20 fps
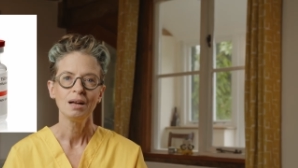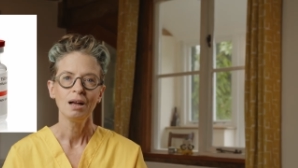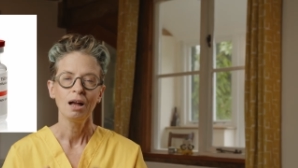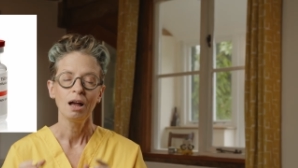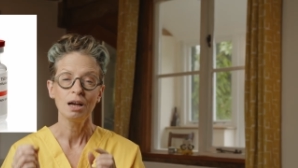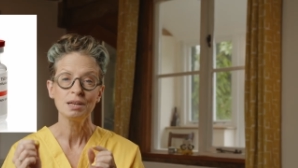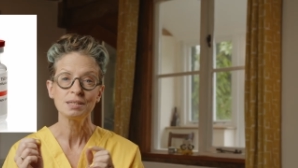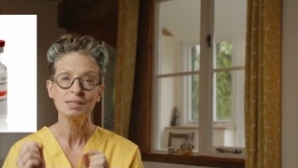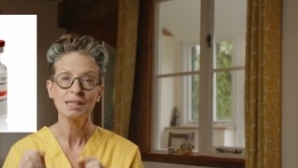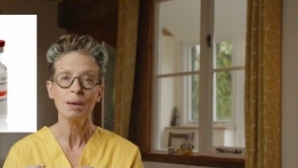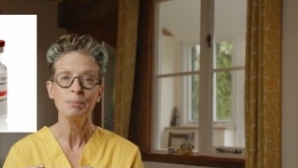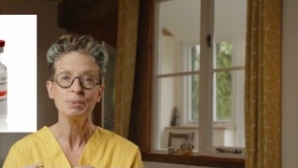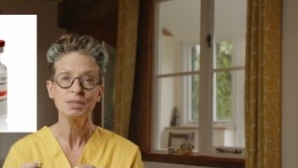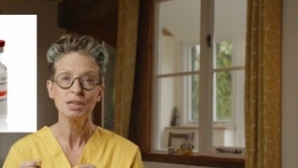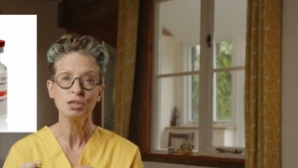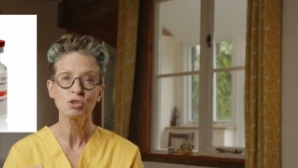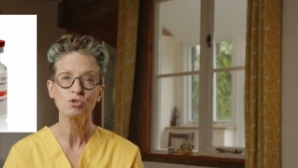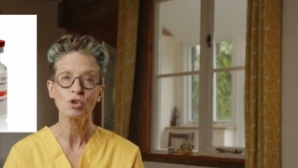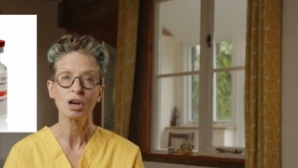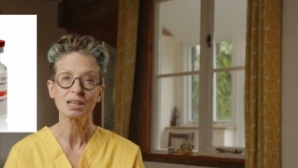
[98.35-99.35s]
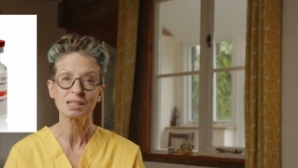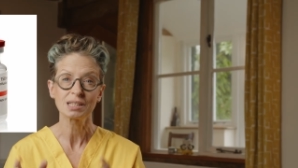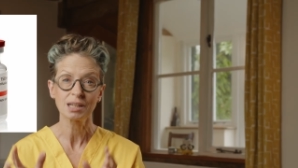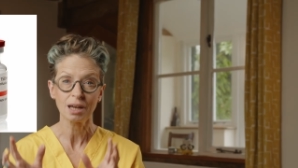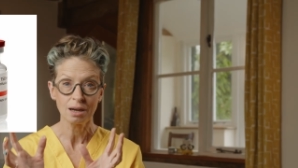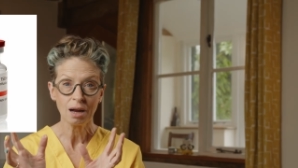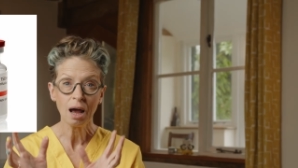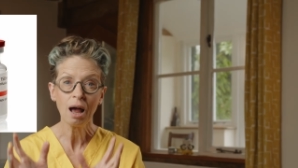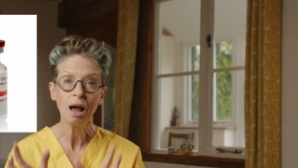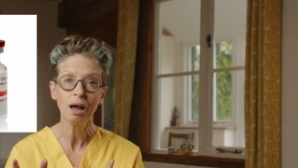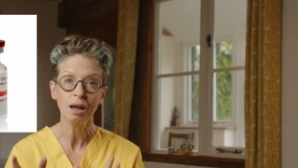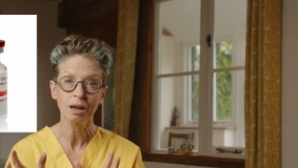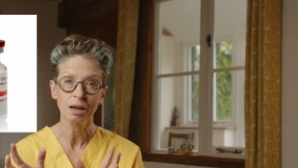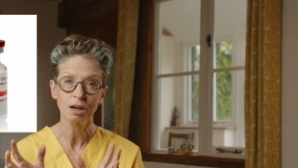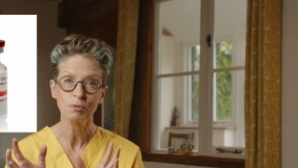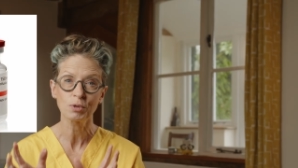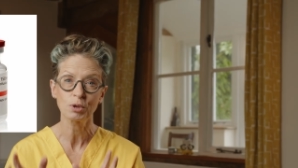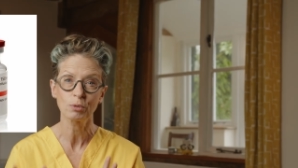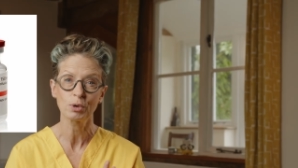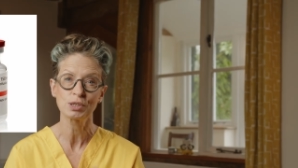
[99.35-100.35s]
Herceptin drugs can
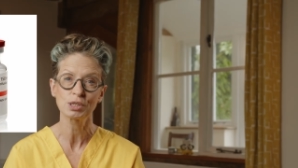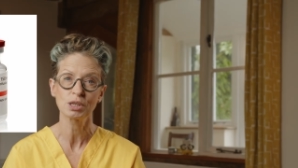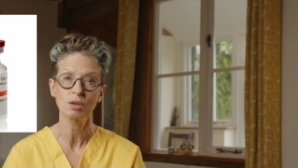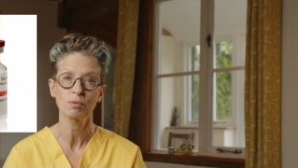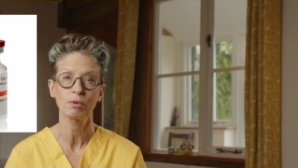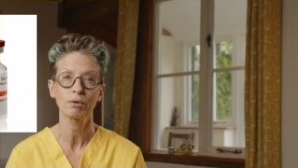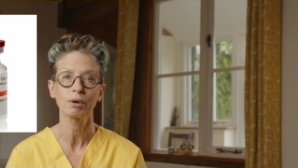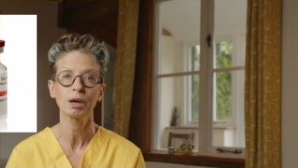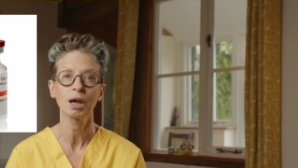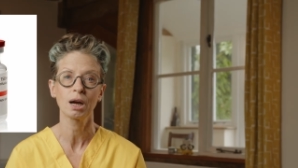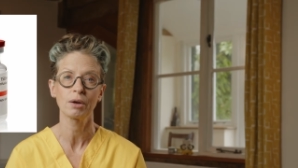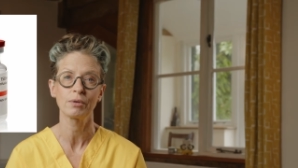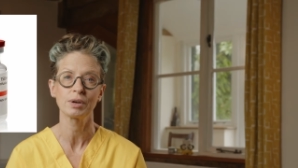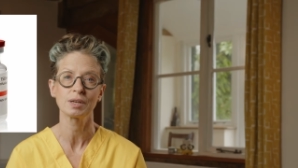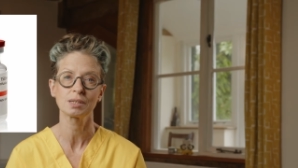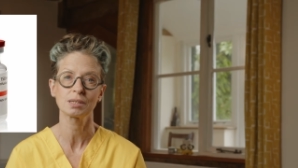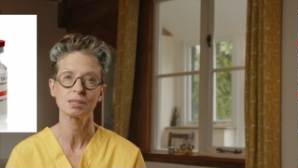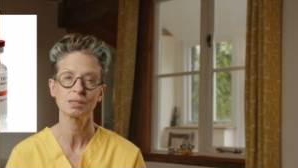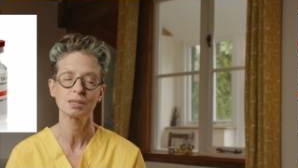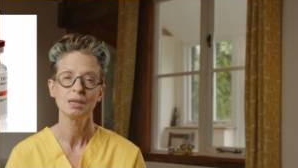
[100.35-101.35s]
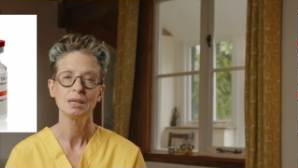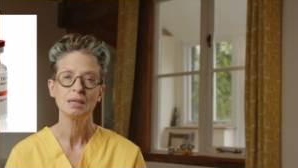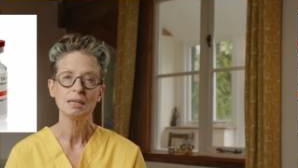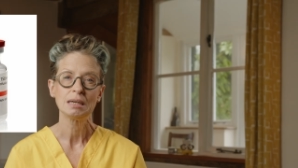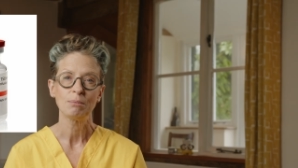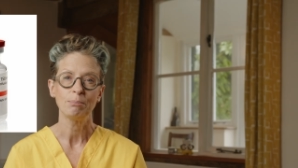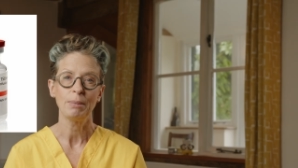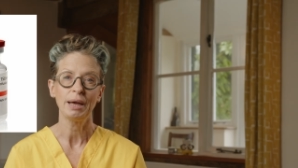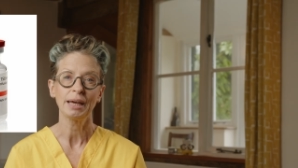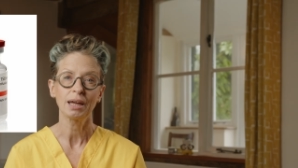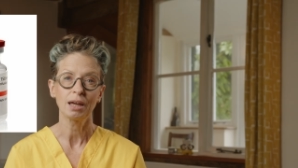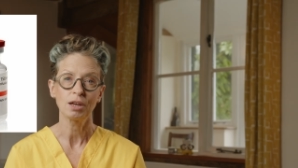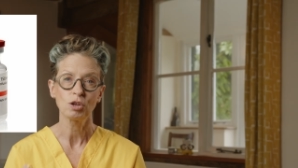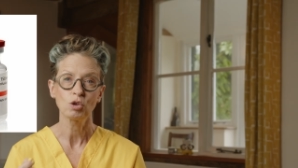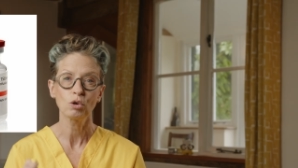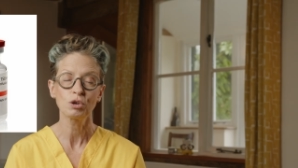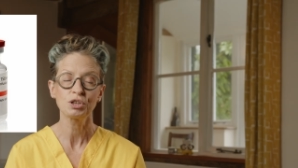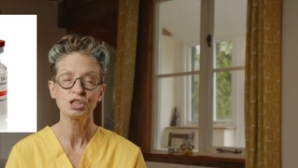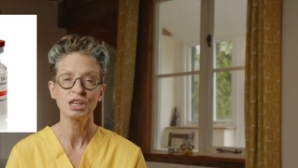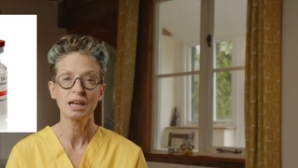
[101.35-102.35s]
halve the risk of recurrence, making
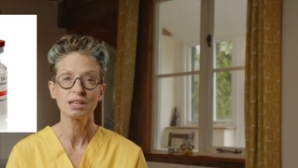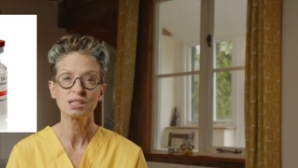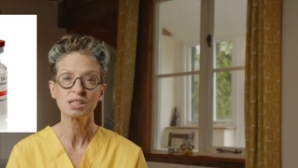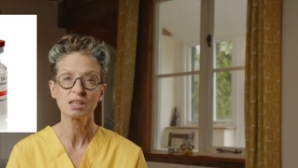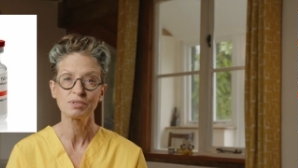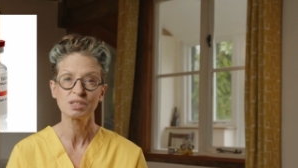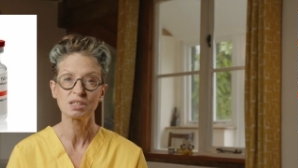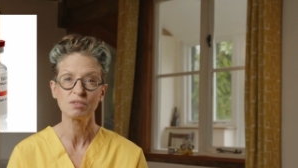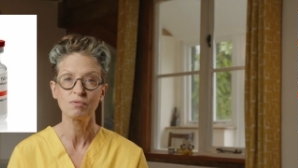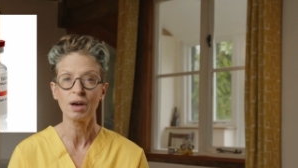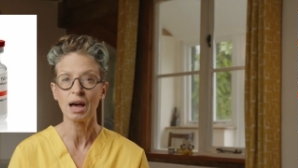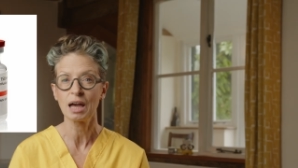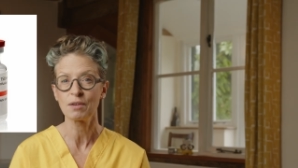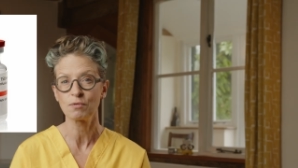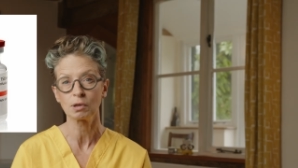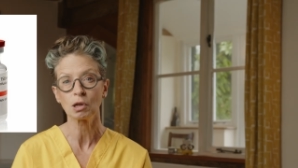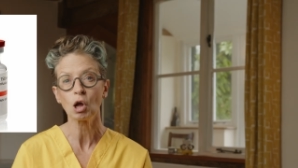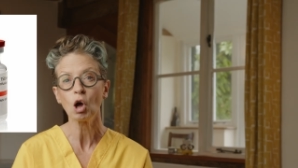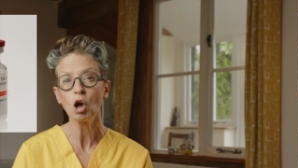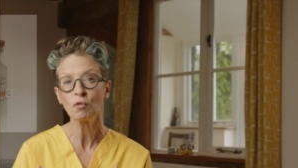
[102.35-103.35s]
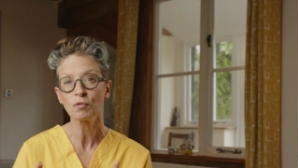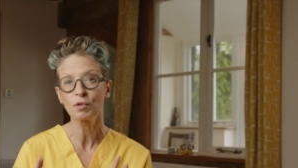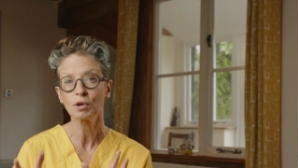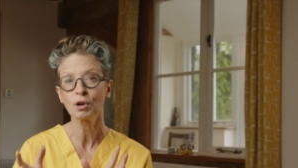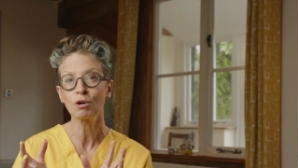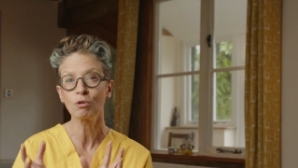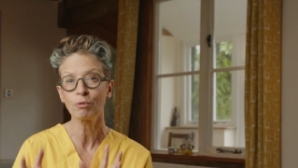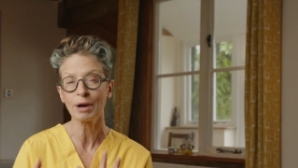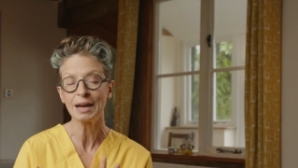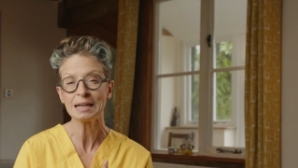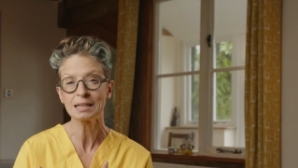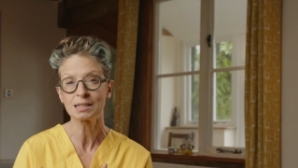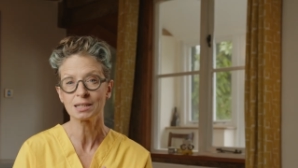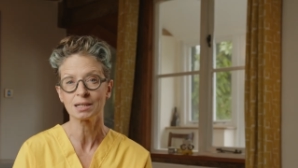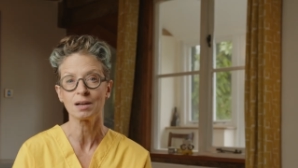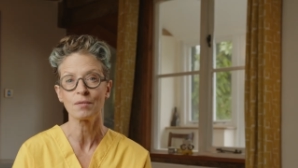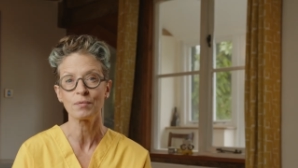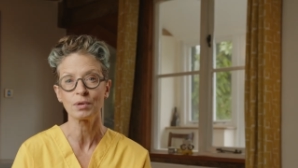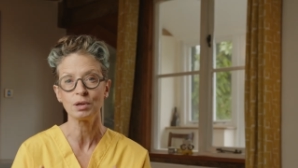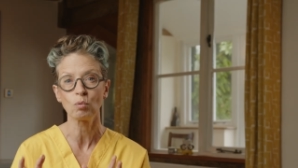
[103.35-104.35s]
your chance of survival often
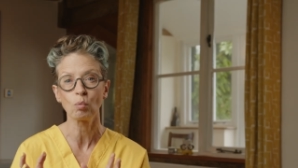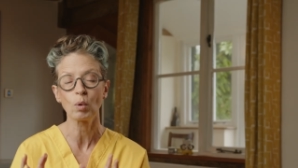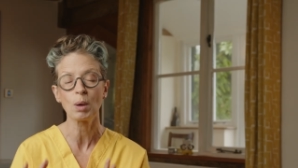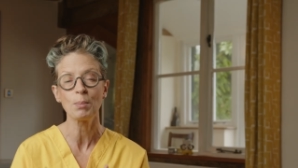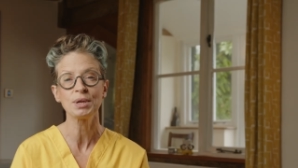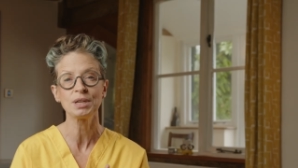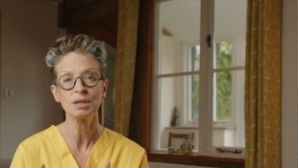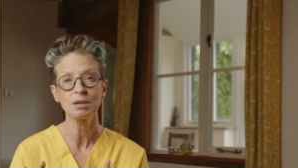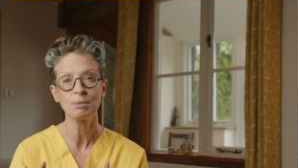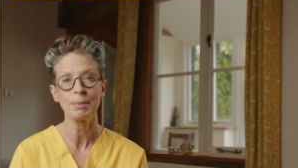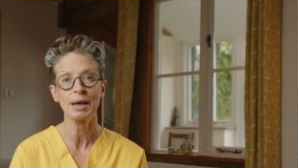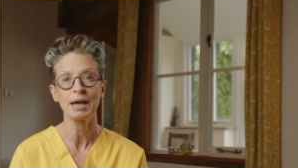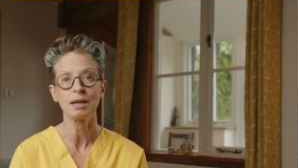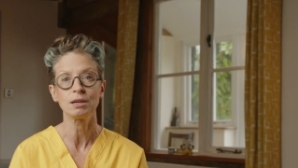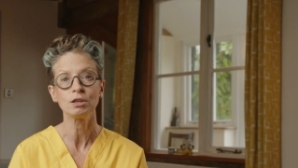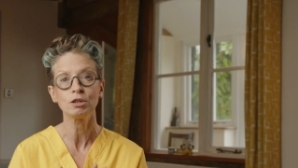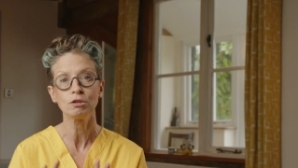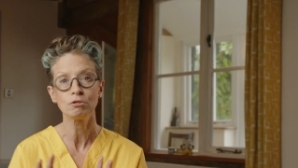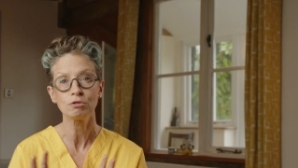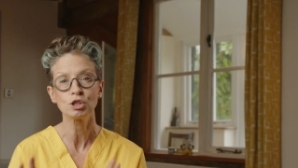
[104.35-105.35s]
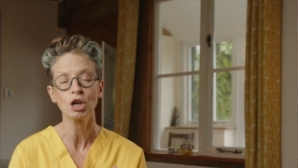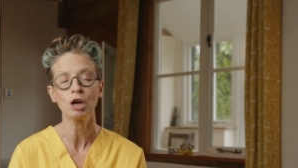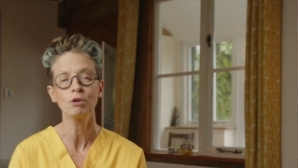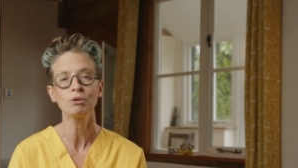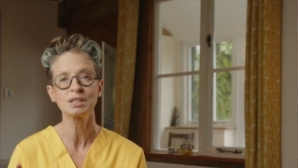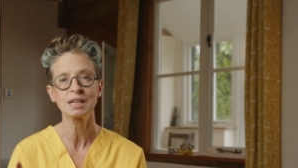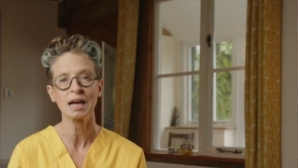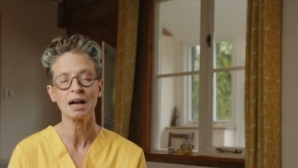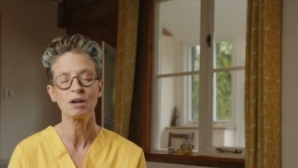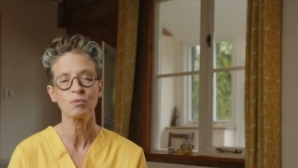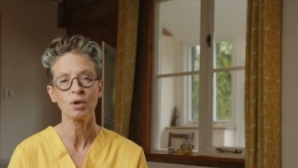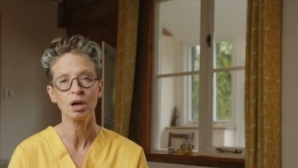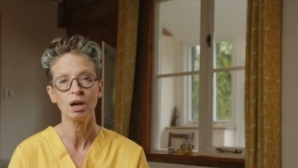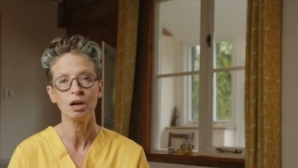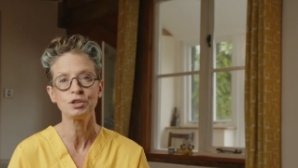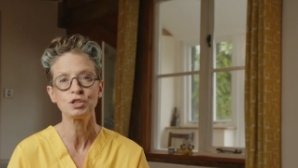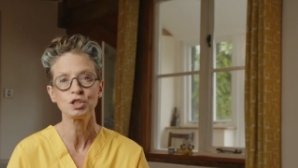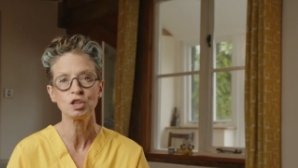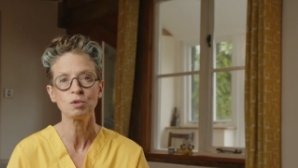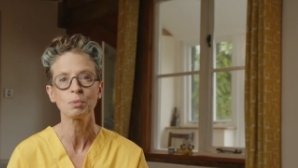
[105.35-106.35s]
greater than women and men who don't have
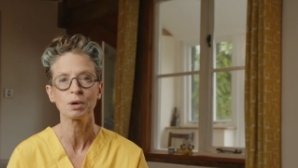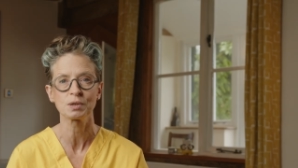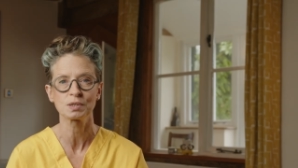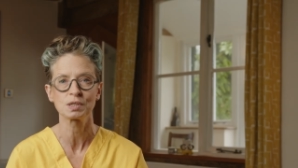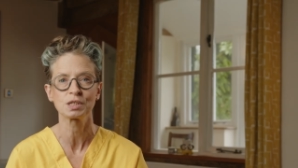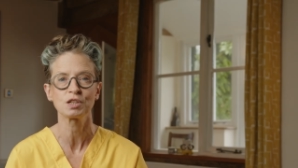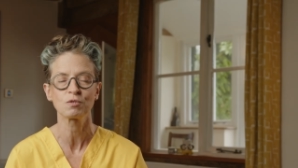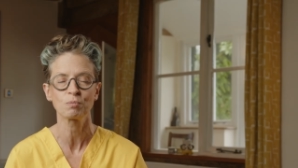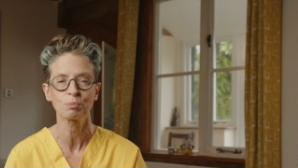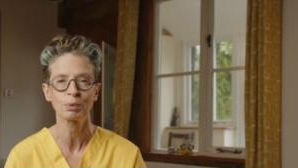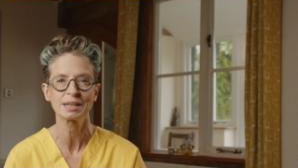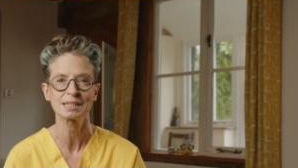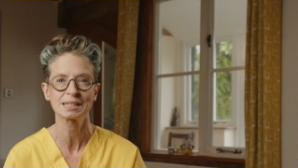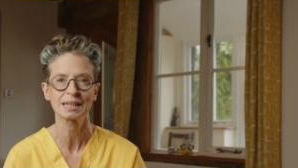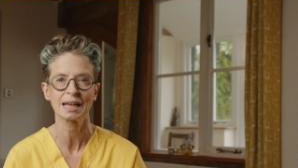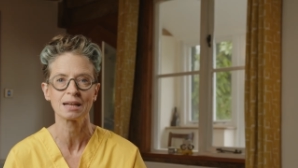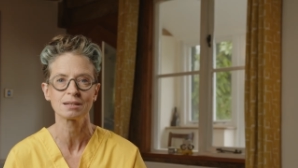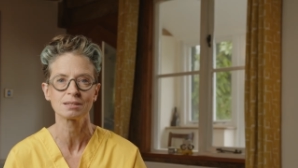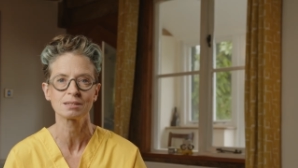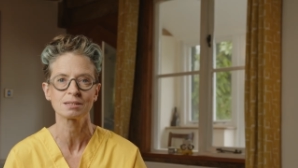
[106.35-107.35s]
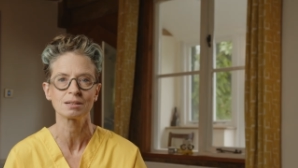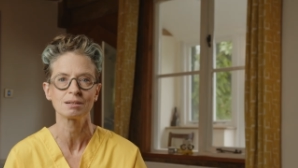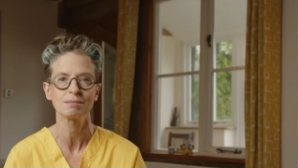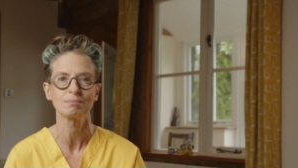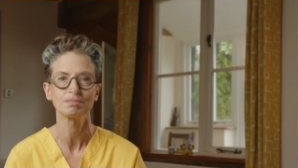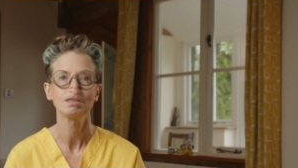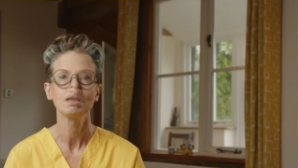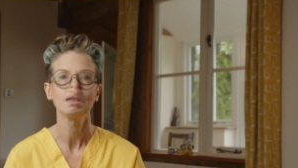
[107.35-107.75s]
HER2 positive breast cancer.